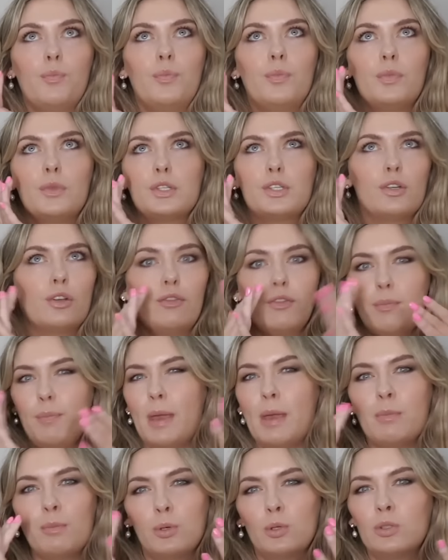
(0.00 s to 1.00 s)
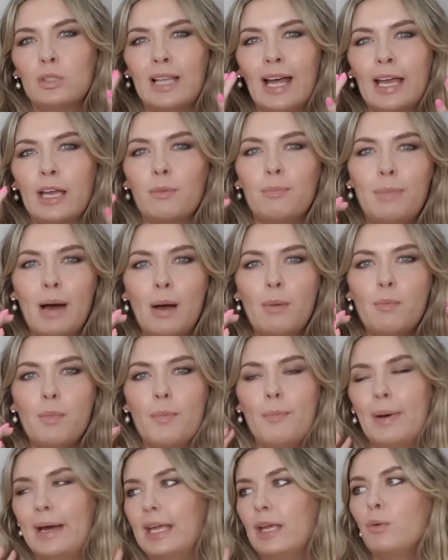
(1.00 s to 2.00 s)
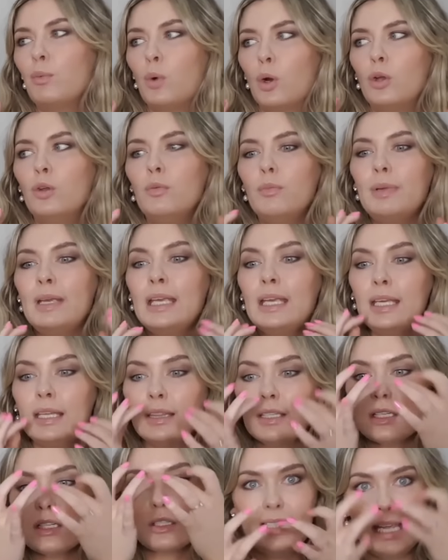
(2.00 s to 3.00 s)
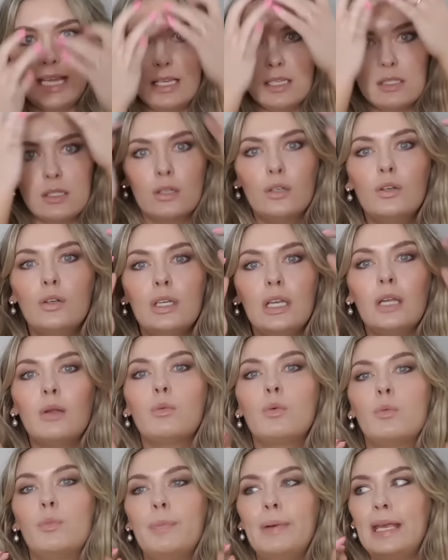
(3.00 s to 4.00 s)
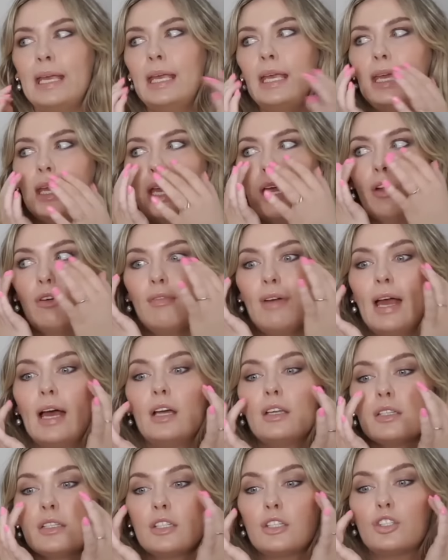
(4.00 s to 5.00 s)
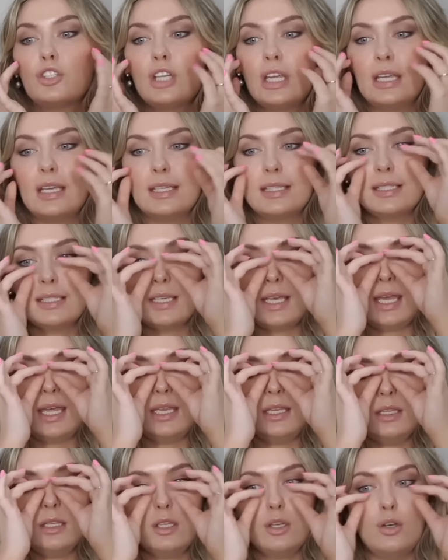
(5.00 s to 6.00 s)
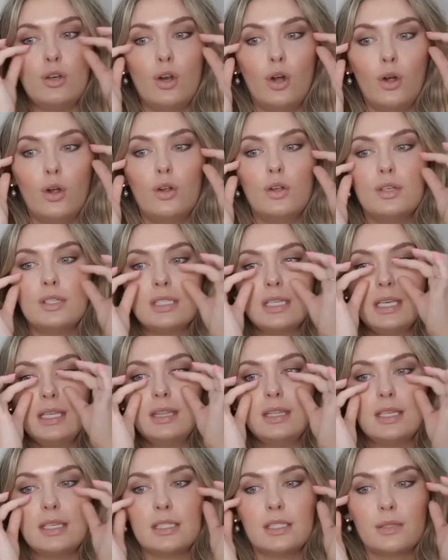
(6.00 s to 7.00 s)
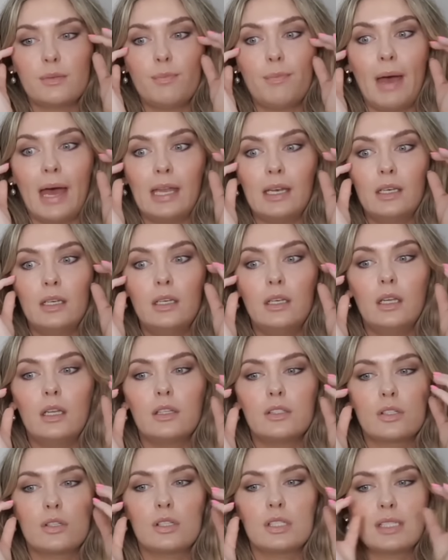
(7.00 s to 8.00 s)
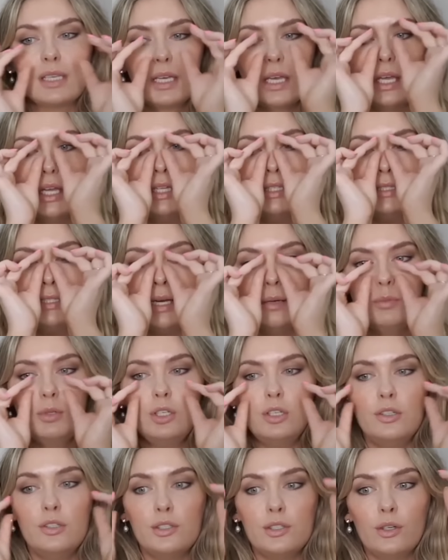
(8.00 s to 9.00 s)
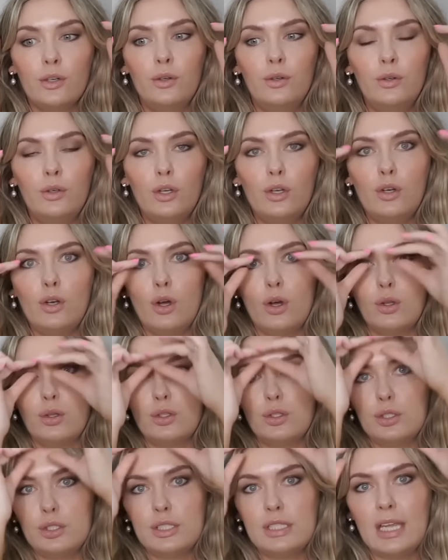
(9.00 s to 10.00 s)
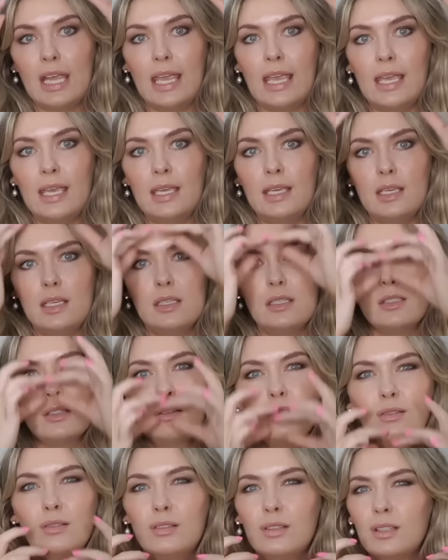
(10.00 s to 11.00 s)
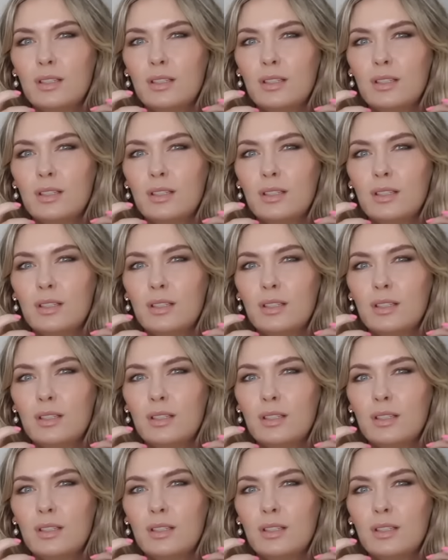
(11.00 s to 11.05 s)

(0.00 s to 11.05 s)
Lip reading: sort of a pimple-like bump, but it won't be in the T-zone. It will be around the cheeks and the nose in this pattern. So it's like W zone, not T zone.